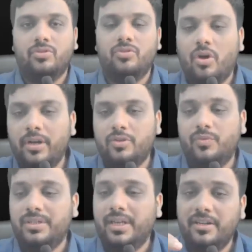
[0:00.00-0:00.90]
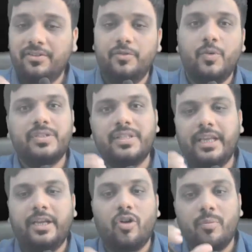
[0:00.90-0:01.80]
knowledge which can influence the
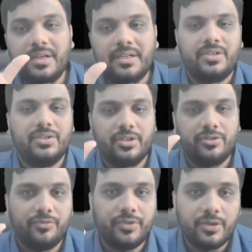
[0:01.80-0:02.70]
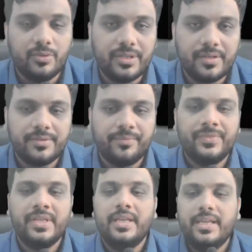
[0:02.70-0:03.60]
economic decisions of the users.
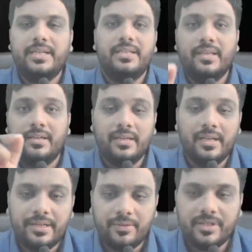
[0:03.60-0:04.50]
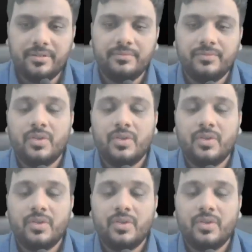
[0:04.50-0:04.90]
It is a relative term.